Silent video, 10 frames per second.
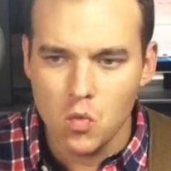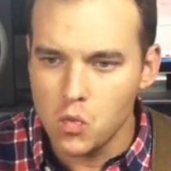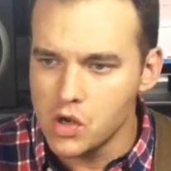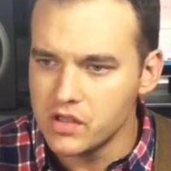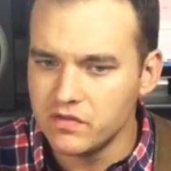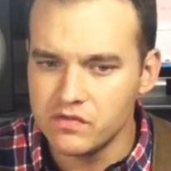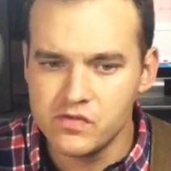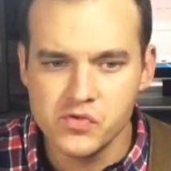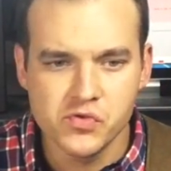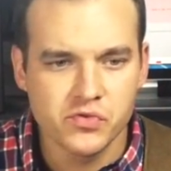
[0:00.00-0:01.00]
1,
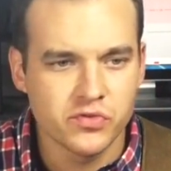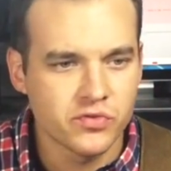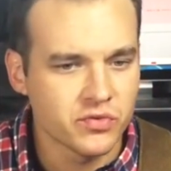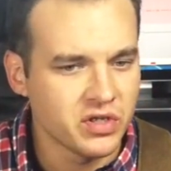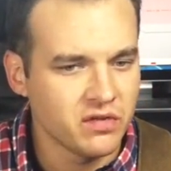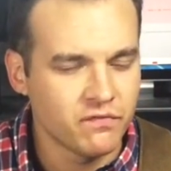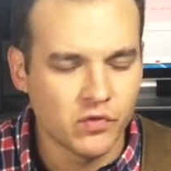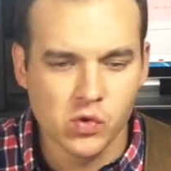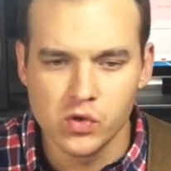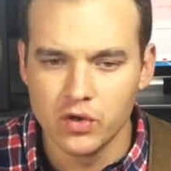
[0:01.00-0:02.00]
2, 3,
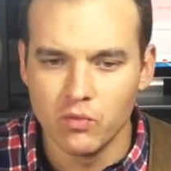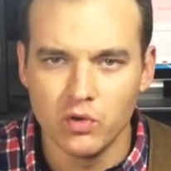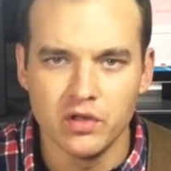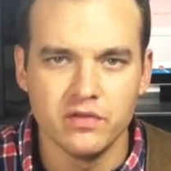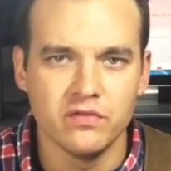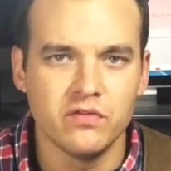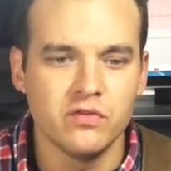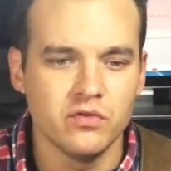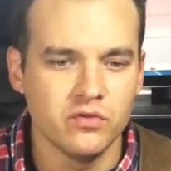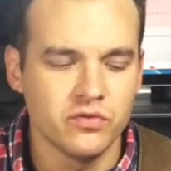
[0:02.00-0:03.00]
4, 1,
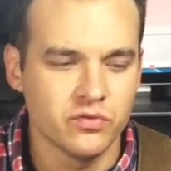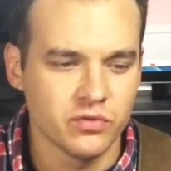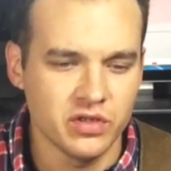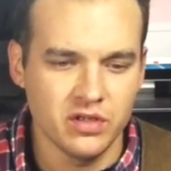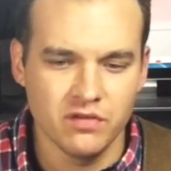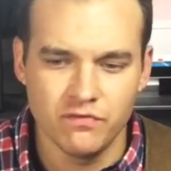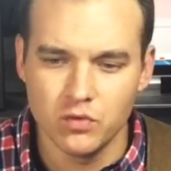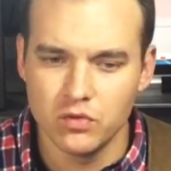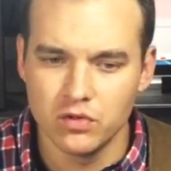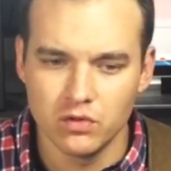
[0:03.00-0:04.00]
2, 3,
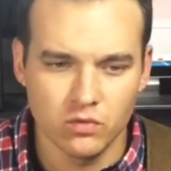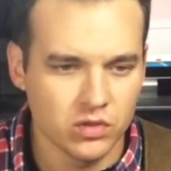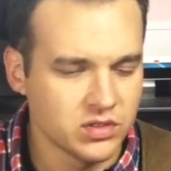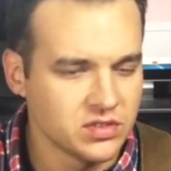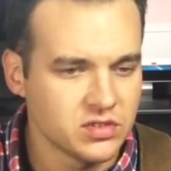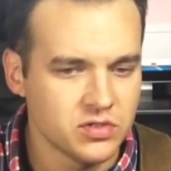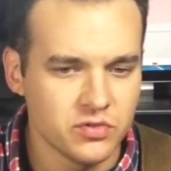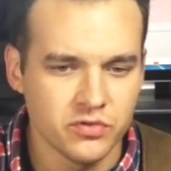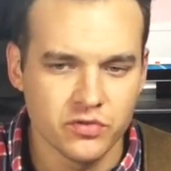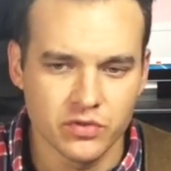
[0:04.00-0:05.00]
4, 1,
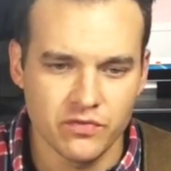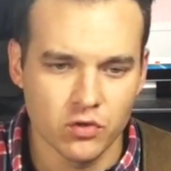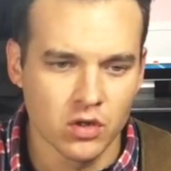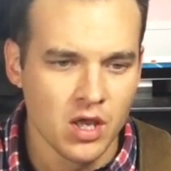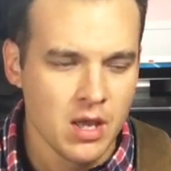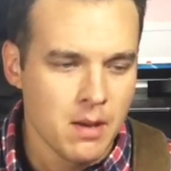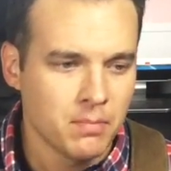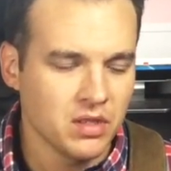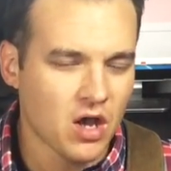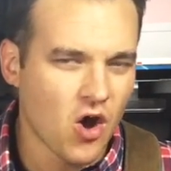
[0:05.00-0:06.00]
2, 3, 4.
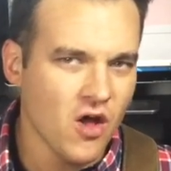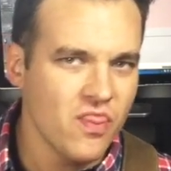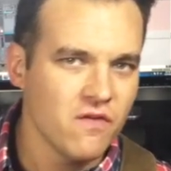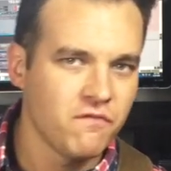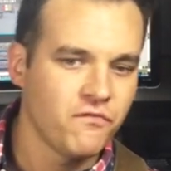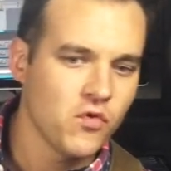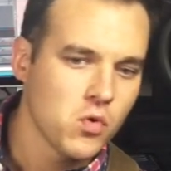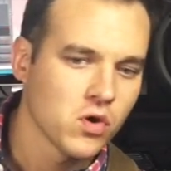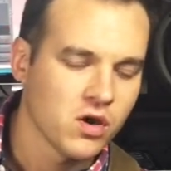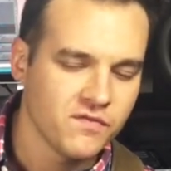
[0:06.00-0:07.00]
But on the
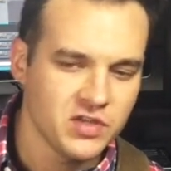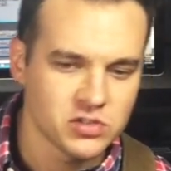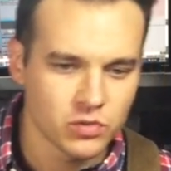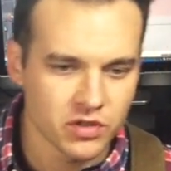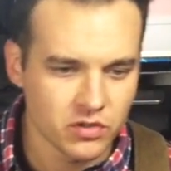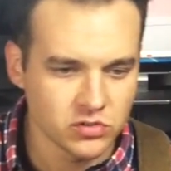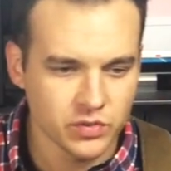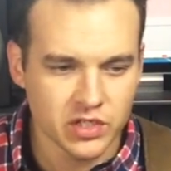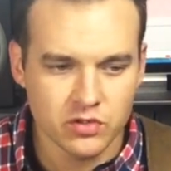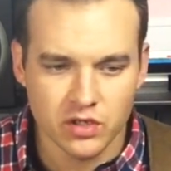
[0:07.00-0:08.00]
4 of each one of
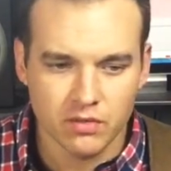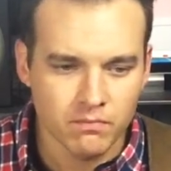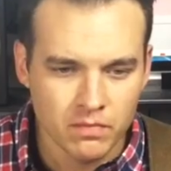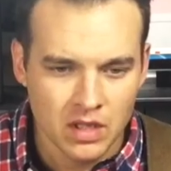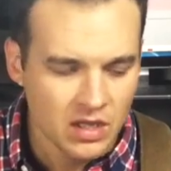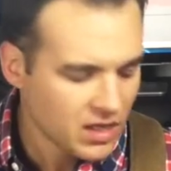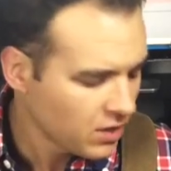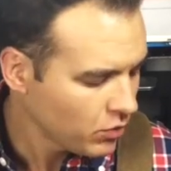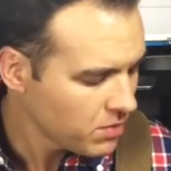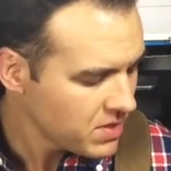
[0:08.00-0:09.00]
those, we can do it.
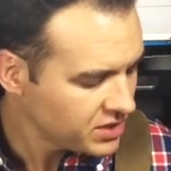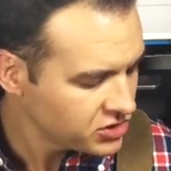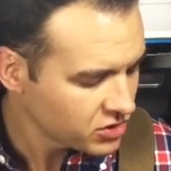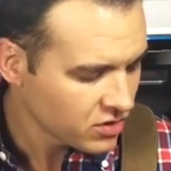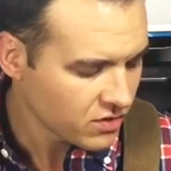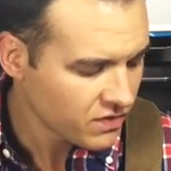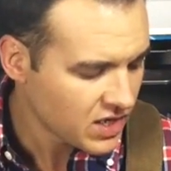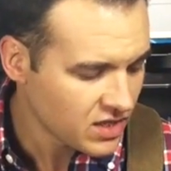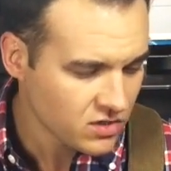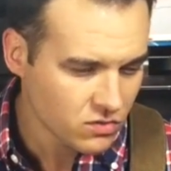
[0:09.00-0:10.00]
And I want to make sure
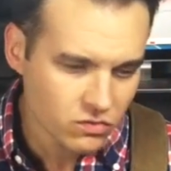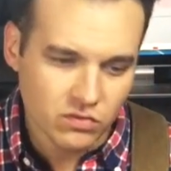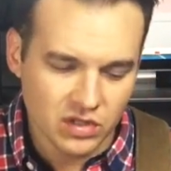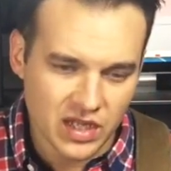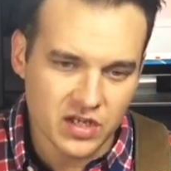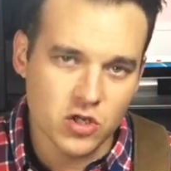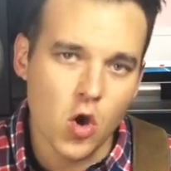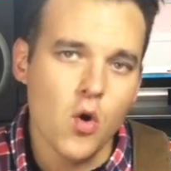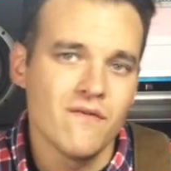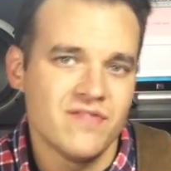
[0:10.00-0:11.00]
that you let
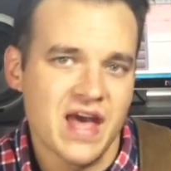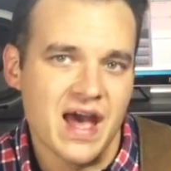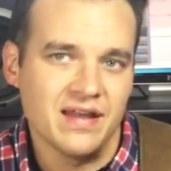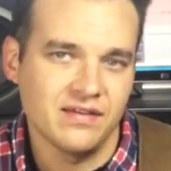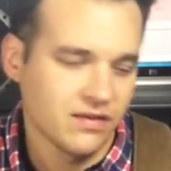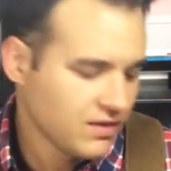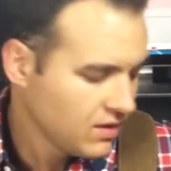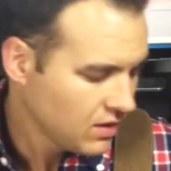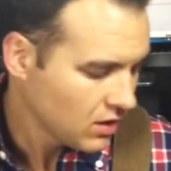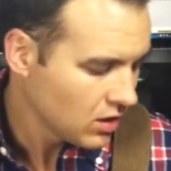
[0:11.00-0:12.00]
go of that.
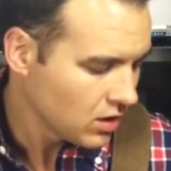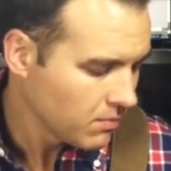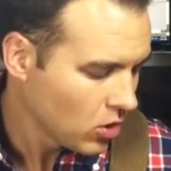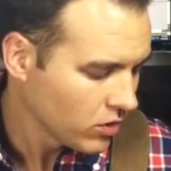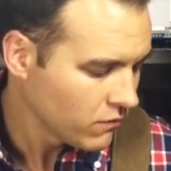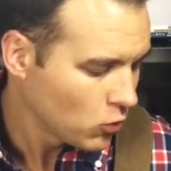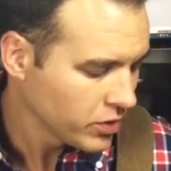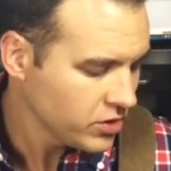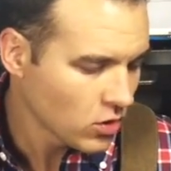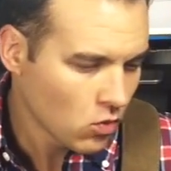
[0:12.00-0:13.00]
On the
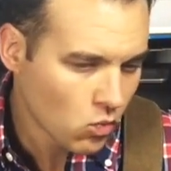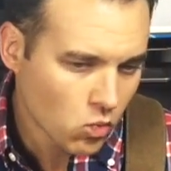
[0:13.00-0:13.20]
4, you can go